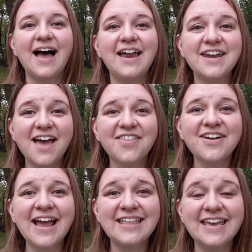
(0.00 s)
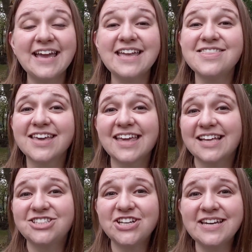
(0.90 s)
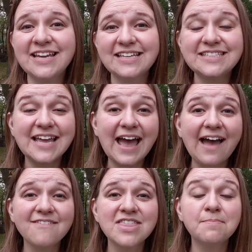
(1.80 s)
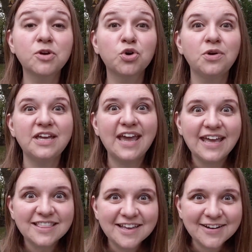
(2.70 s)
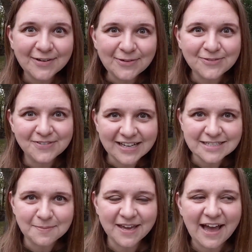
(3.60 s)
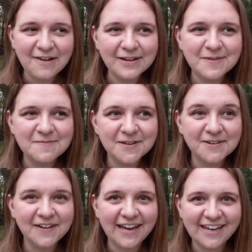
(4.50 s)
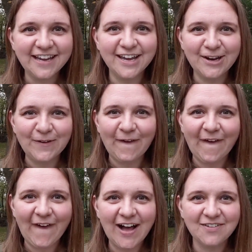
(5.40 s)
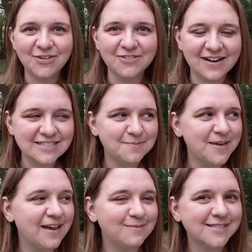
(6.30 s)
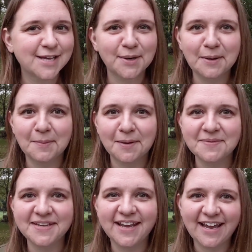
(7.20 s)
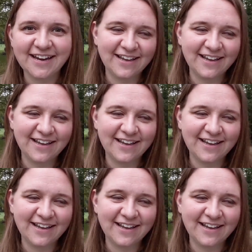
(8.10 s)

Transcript: Another idea in the kitchen is to have them create their own recipe. I remember creating an awful recipe. I'm sorry, Mom and Dad.